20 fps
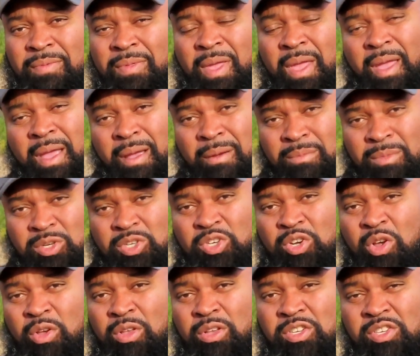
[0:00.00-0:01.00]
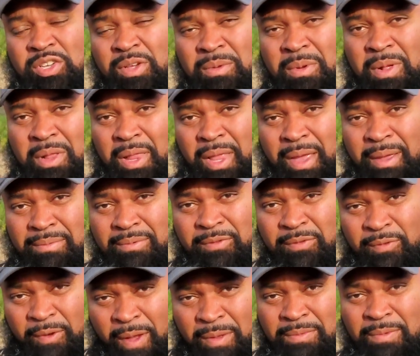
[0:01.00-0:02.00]
I'm going to show you some clips
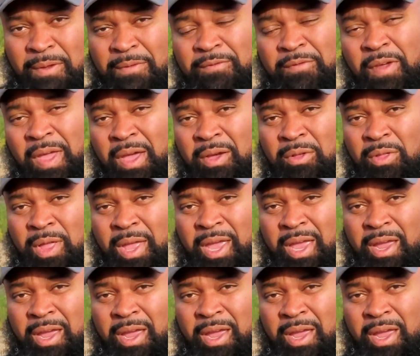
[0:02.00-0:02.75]
from the field